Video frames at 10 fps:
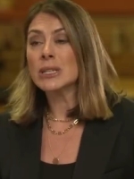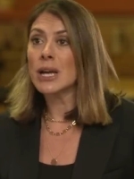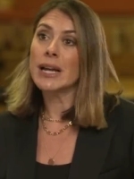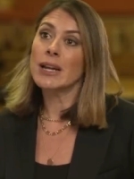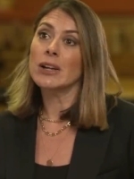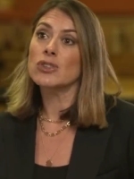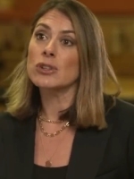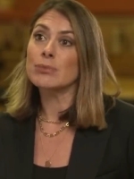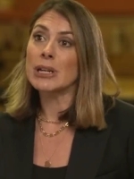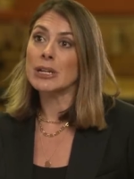
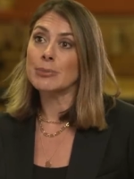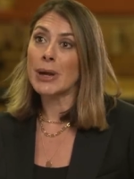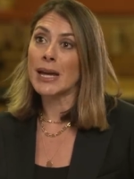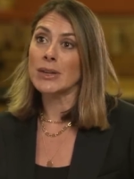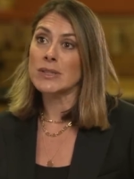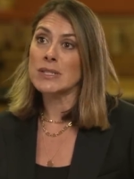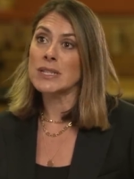900 million pounds.